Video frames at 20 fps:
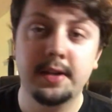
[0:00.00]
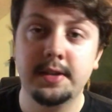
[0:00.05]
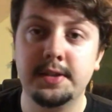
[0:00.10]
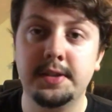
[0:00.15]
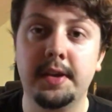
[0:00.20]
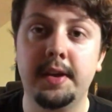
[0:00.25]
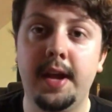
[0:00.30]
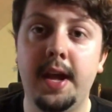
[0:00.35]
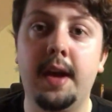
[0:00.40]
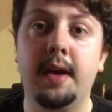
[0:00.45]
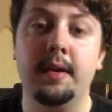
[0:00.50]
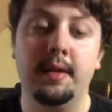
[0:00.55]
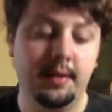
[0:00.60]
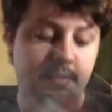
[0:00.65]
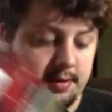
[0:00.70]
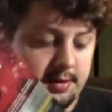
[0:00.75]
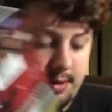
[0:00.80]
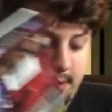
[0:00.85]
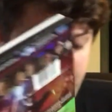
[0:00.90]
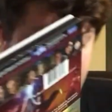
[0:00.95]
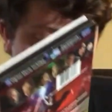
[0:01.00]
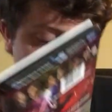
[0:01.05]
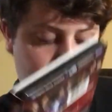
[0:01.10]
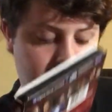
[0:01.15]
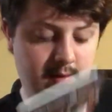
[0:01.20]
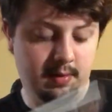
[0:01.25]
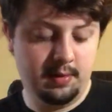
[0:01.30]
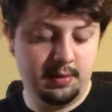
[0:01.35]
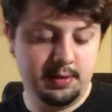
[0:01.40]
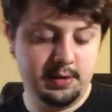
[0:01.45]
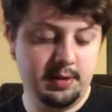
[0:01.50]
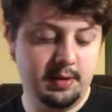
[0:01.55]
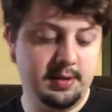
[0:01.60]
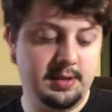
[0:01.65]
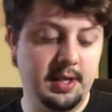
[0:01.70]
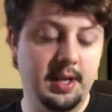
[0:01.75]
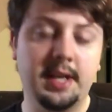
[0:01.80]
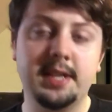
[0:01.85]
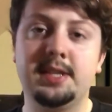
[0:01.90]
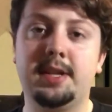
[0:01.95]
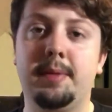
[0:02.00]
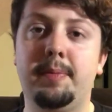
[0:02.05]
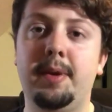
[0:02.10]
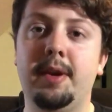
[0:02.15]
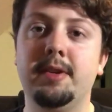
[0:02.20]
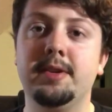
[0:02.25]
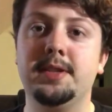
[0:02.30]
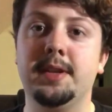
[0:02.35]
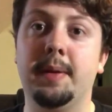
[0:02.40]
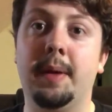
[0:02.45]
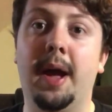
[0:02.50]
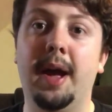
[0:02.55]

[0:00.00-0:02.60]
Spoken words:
So yeah. So it's a nice comparison.